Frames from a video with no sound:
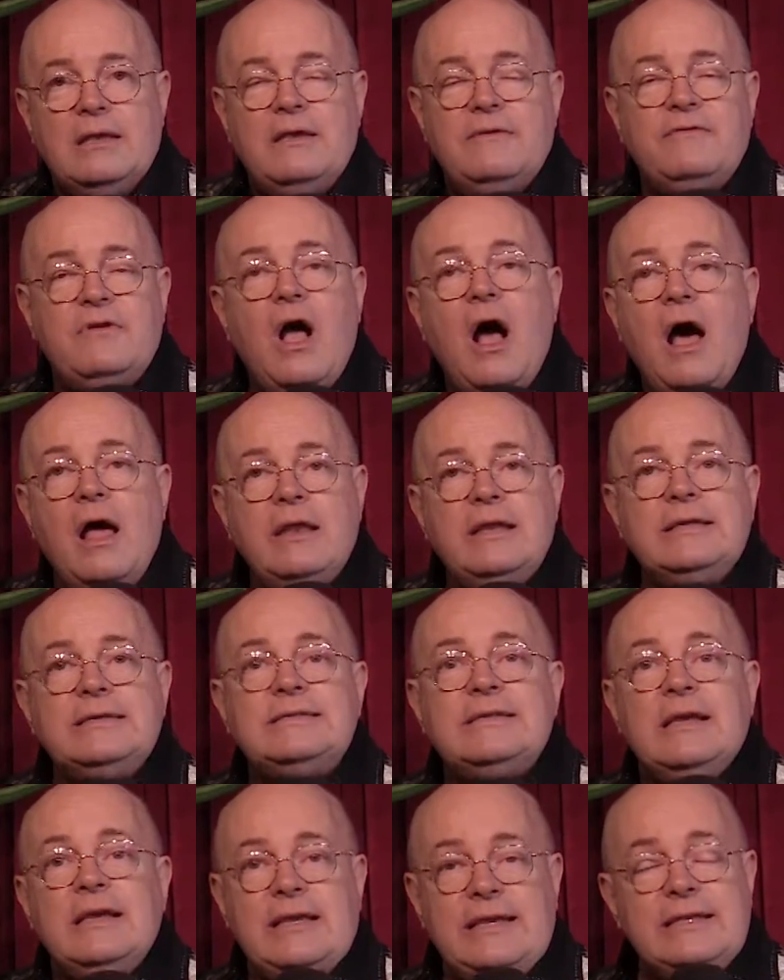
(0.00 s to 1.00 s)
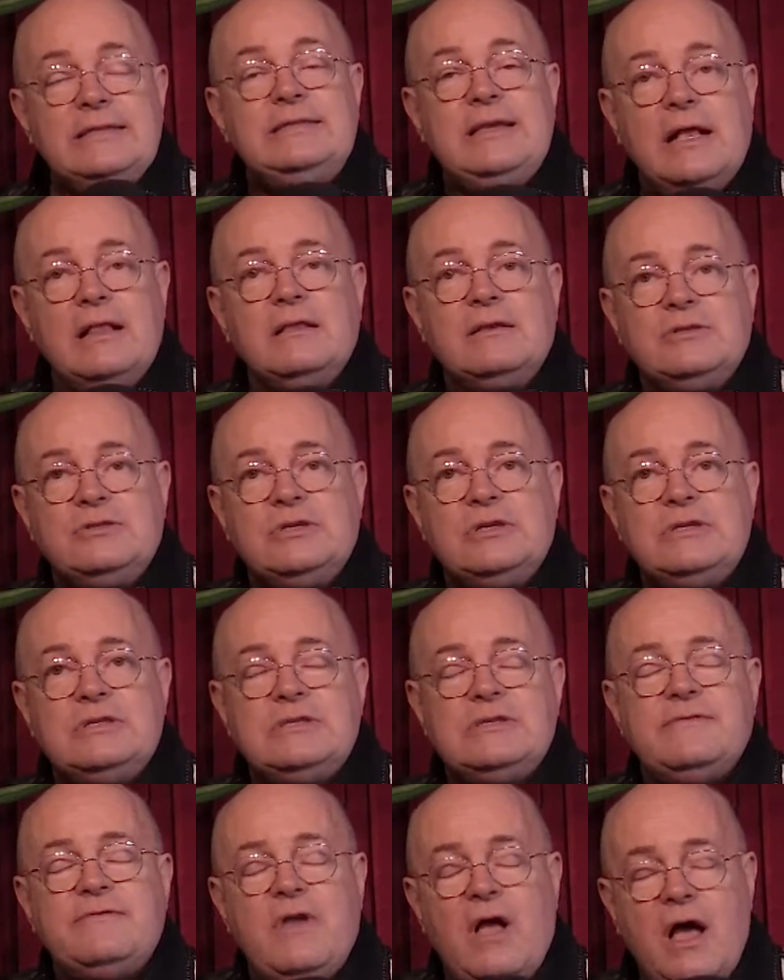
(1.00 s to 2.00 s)
If God is
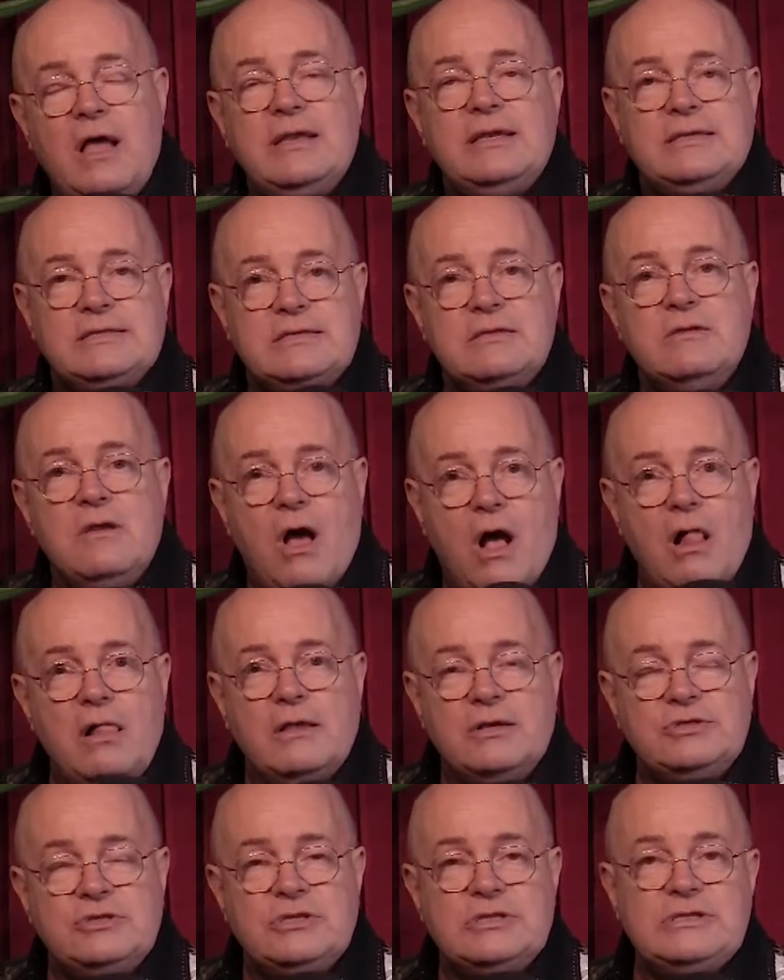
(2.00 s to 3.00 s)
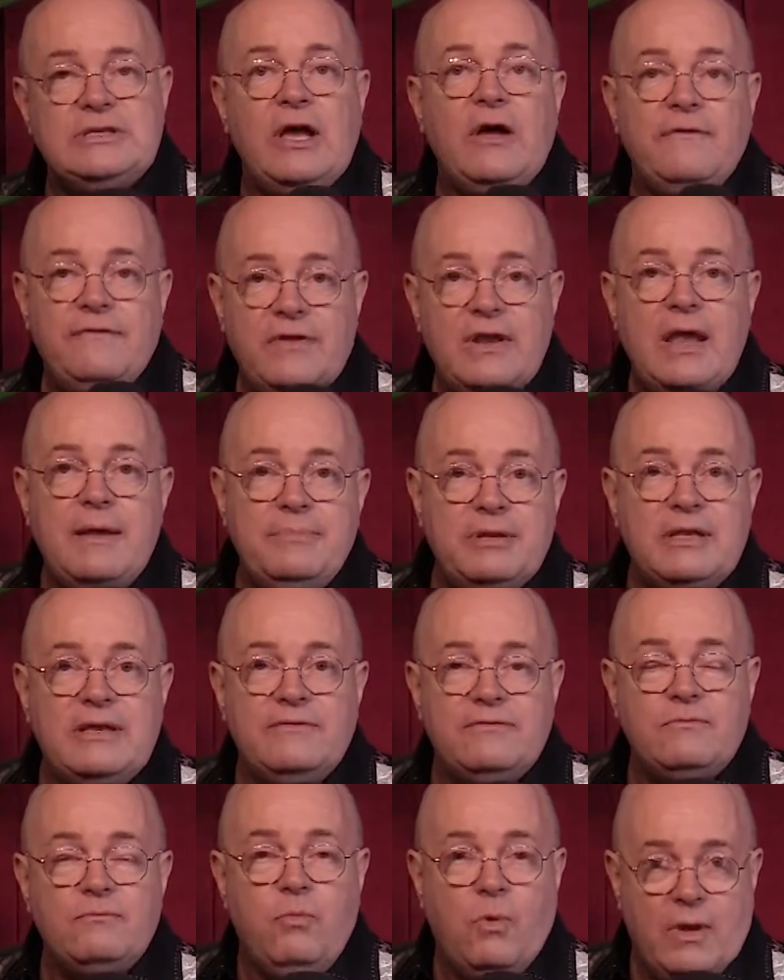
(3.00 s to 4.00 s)
intelligence, if God is knowledge itself, and I
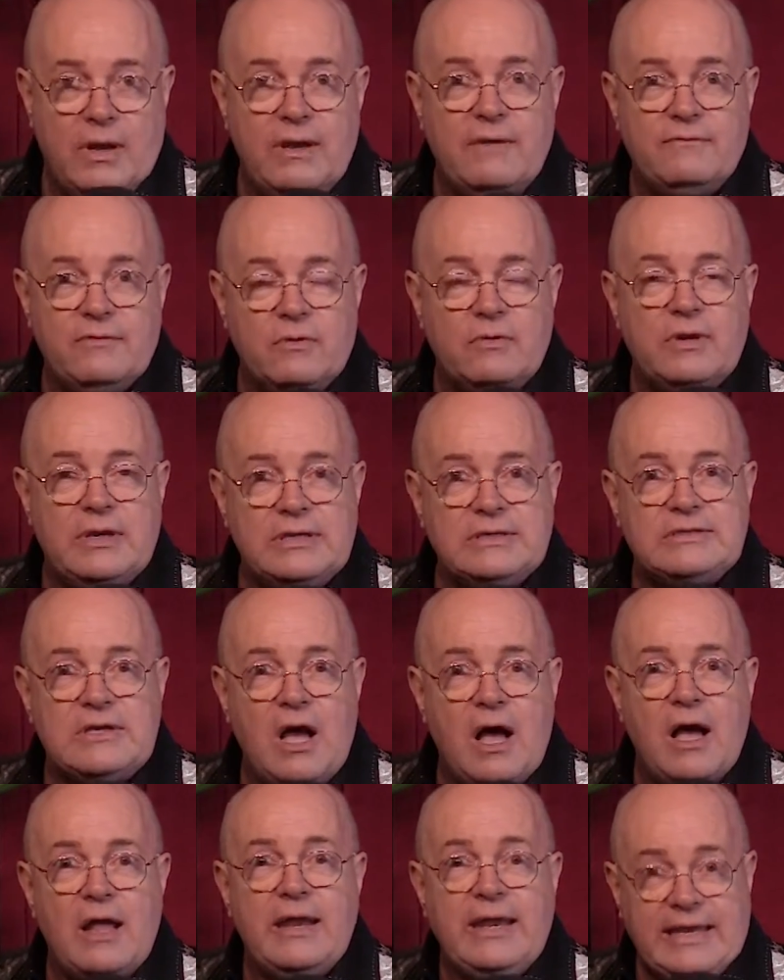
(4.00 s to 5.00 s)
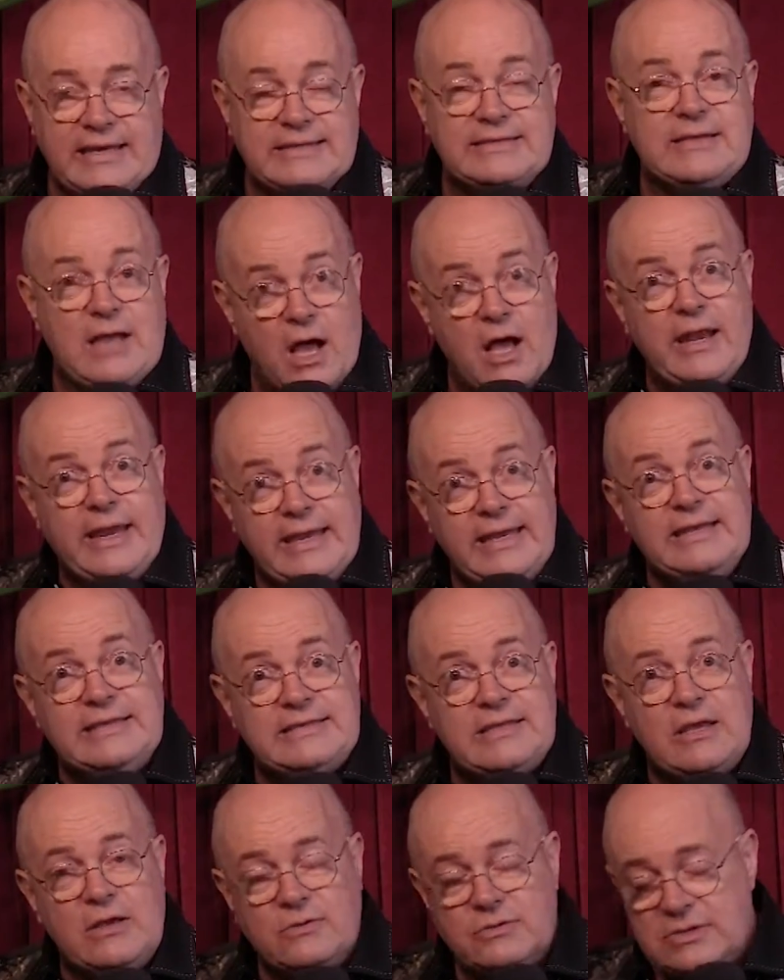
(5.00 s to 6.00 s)
believe whatever it is God
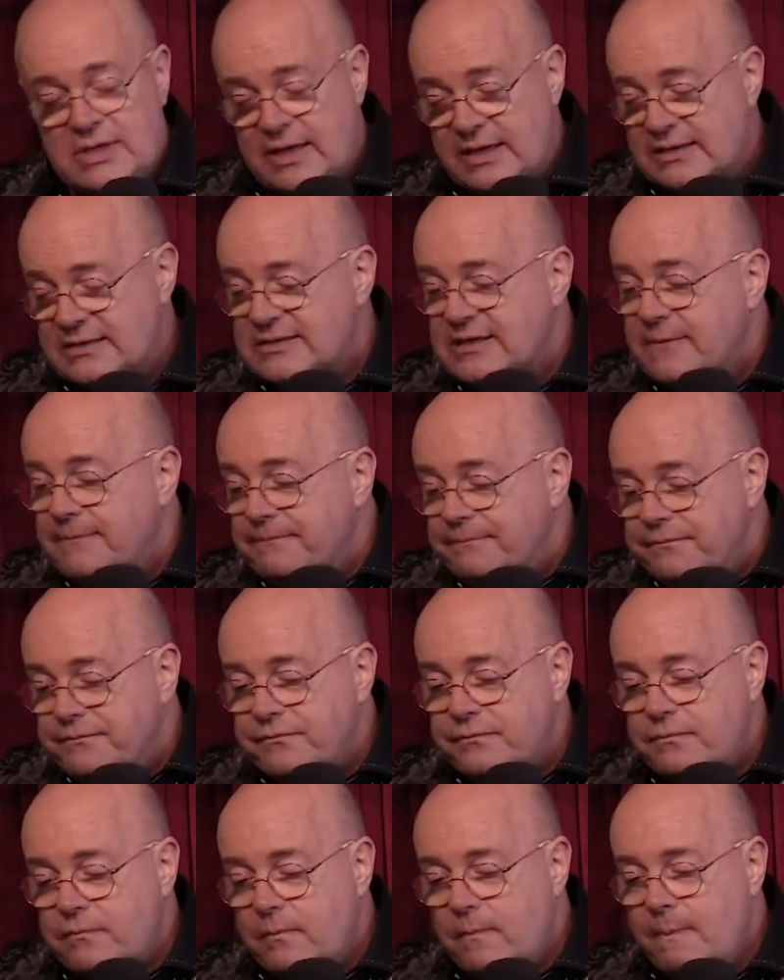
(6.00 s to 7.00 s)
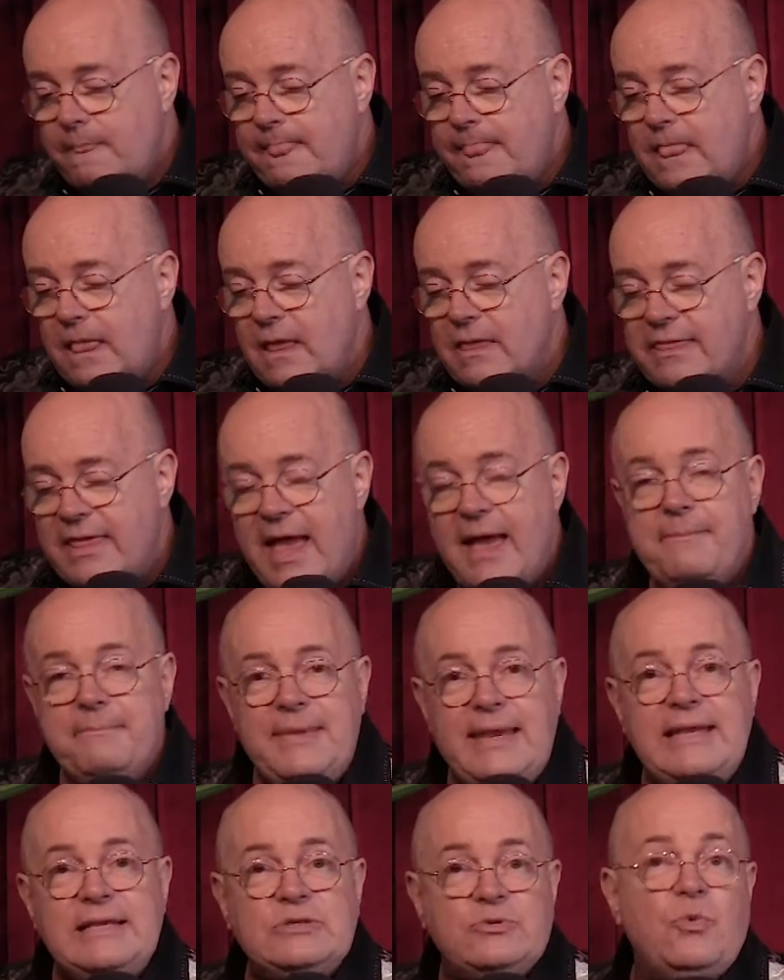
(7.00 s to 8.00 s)
is those things, that
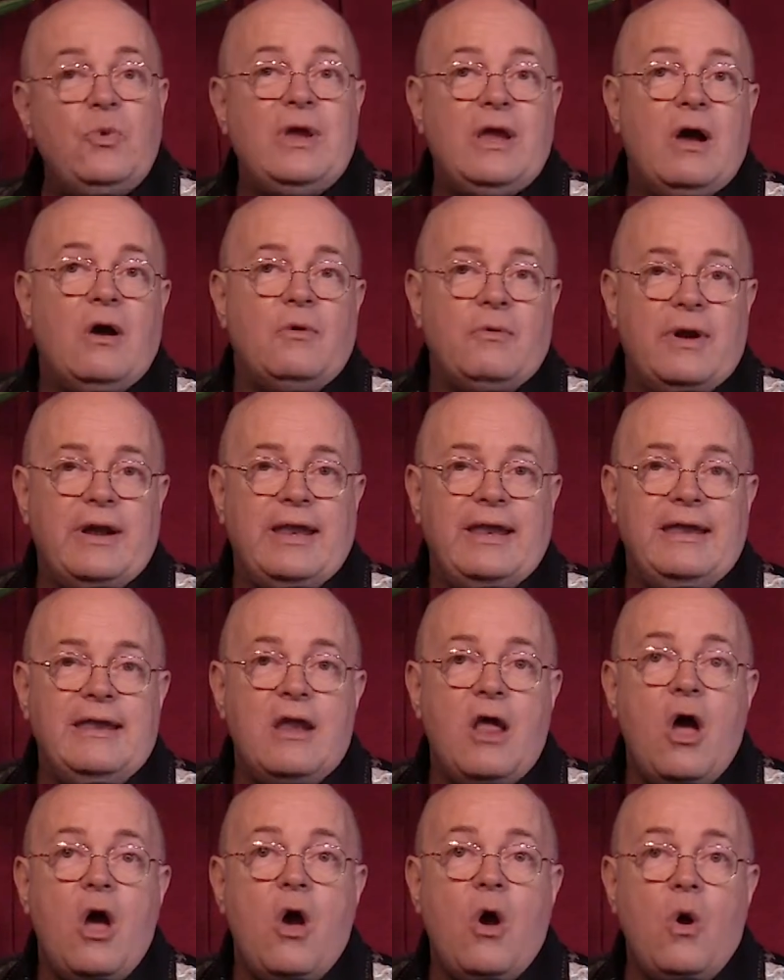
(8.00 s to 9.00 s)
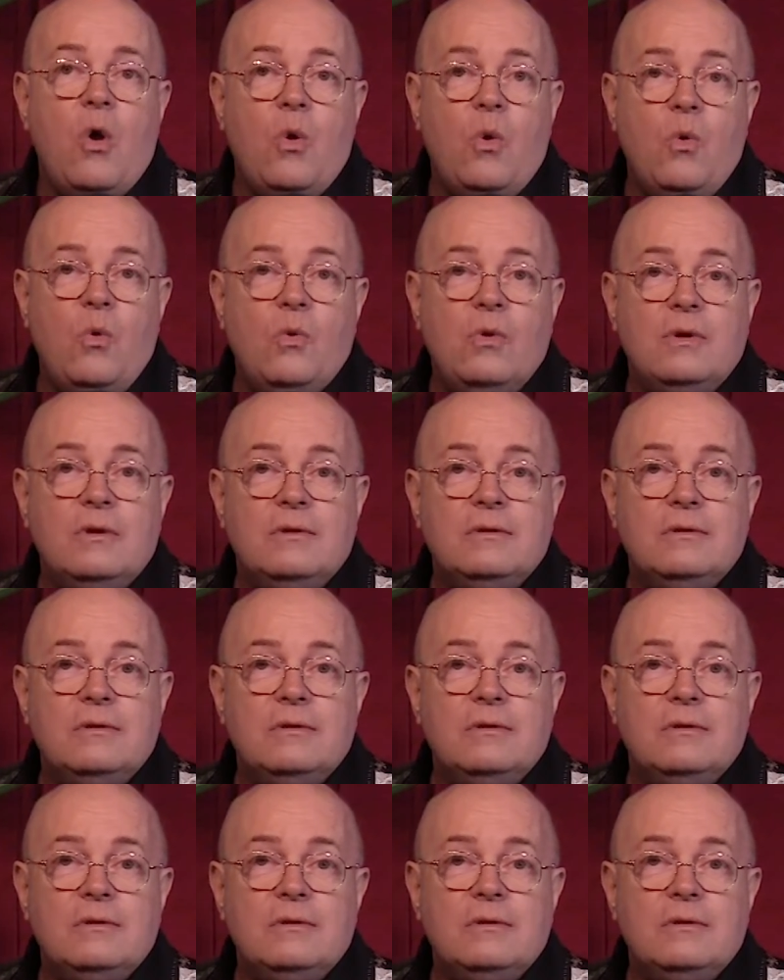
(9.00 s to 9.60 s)
means we already know.